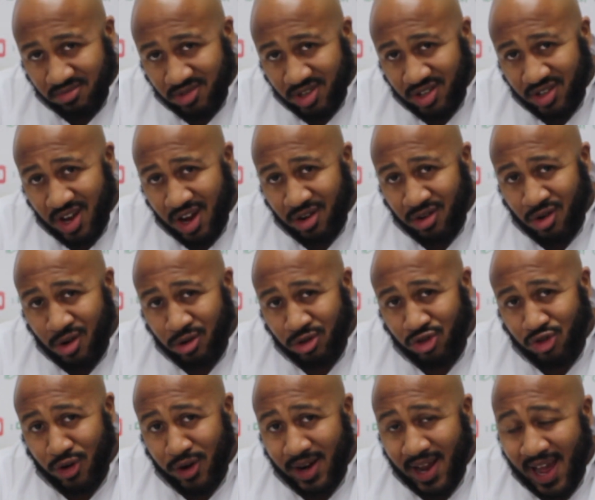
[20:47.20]
You done
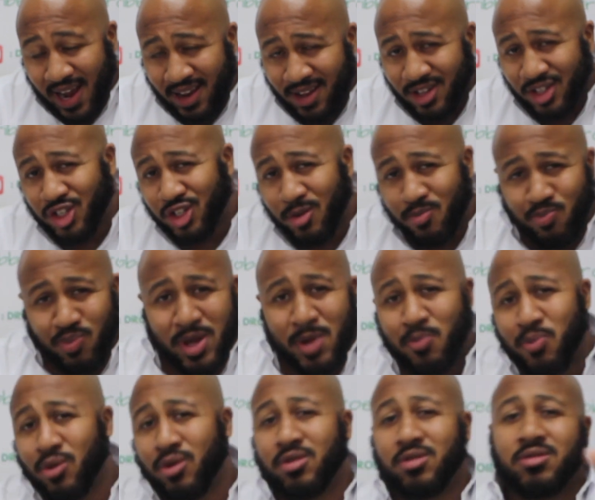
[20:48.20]
know Droid Island is your
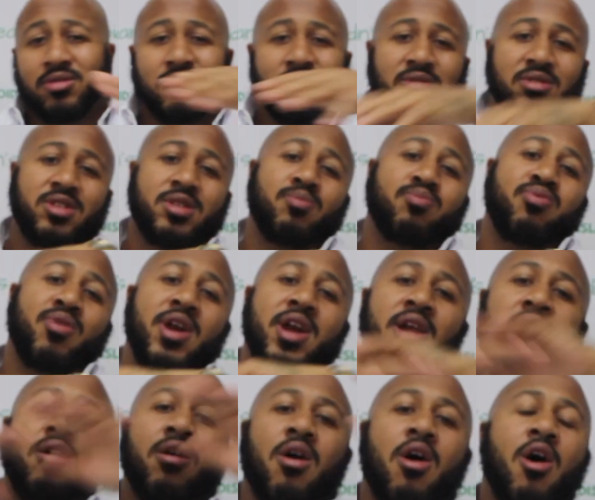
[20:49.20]
people to
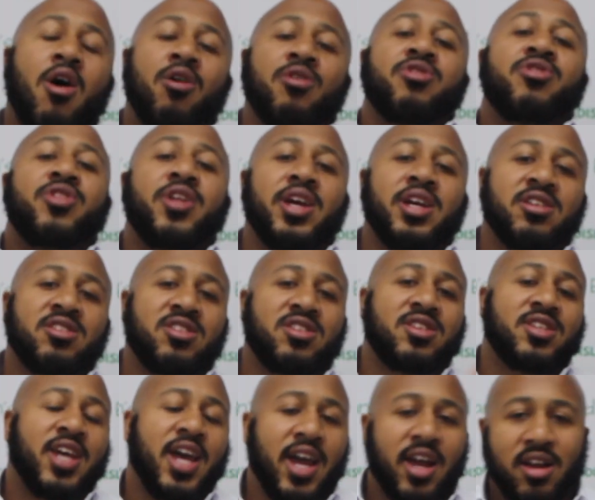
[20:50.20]
bring all
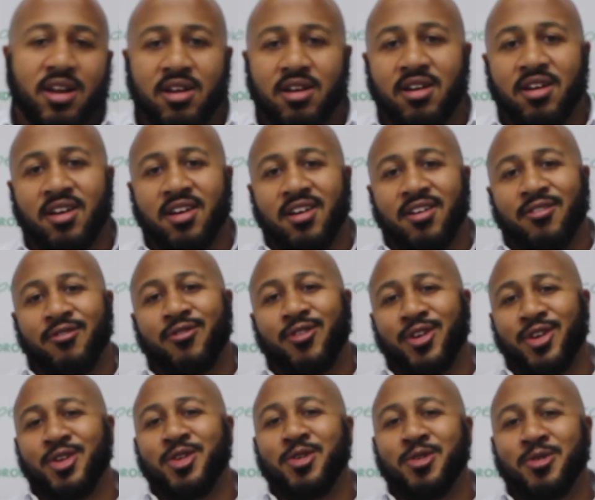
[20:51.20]
things tech
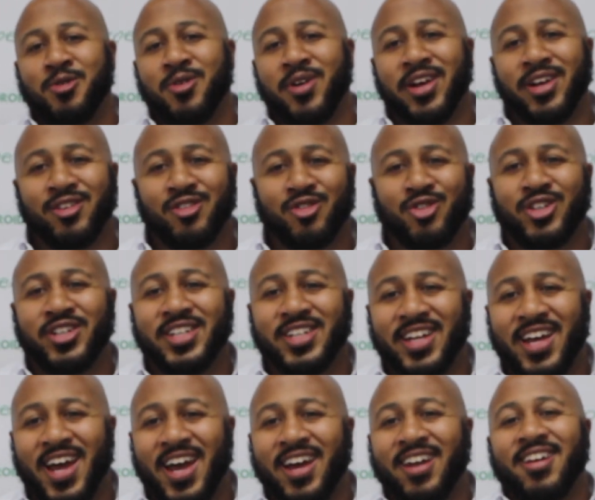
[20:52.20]
for you in
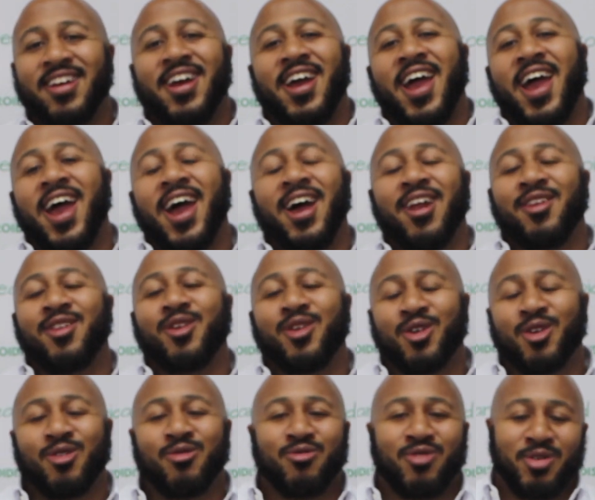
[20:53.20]
Trinidad and the
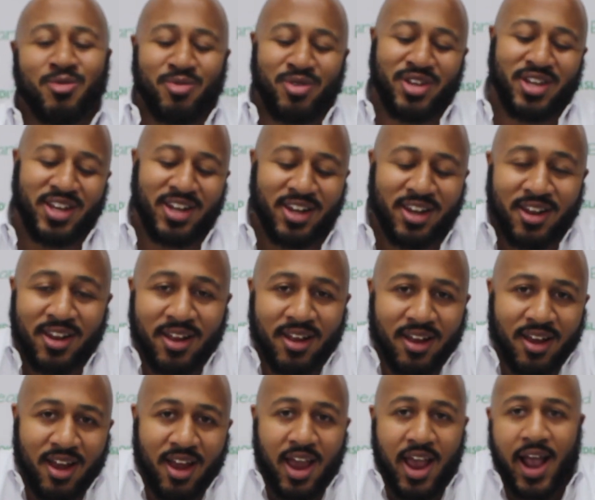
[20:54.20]
Caribbean.
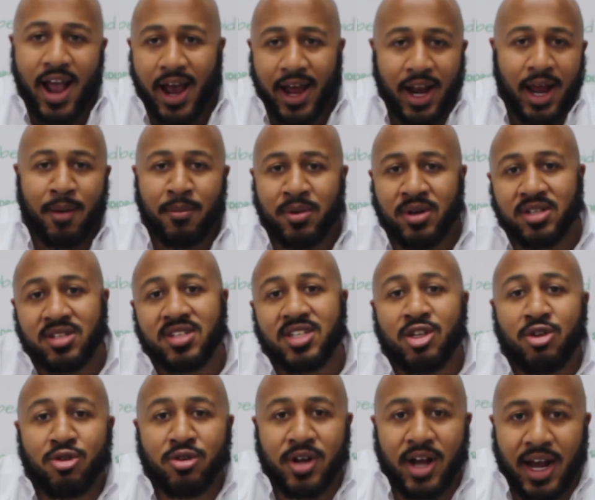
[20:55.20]
And I'm going to
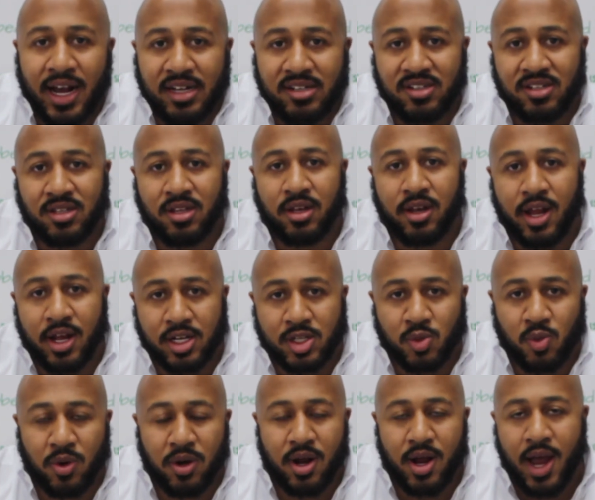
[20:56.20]
see you guys in the
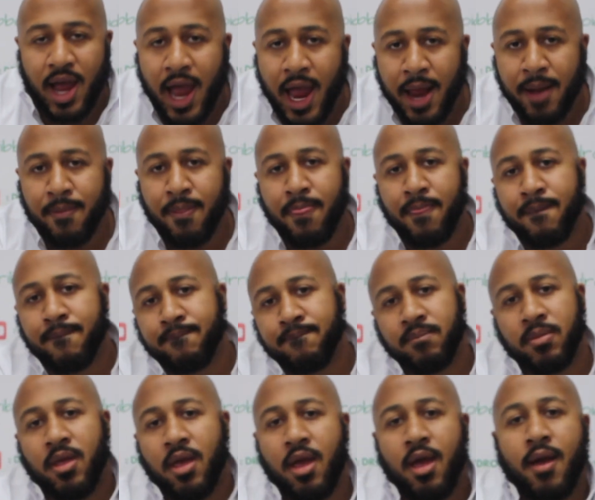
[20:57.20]
next one. Alright?
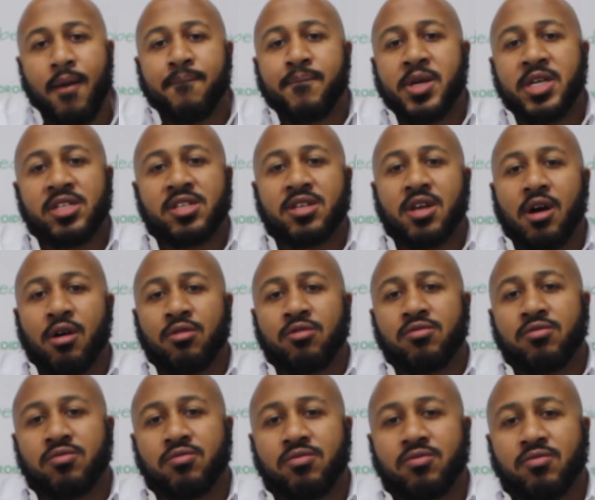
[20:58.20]
Peace out.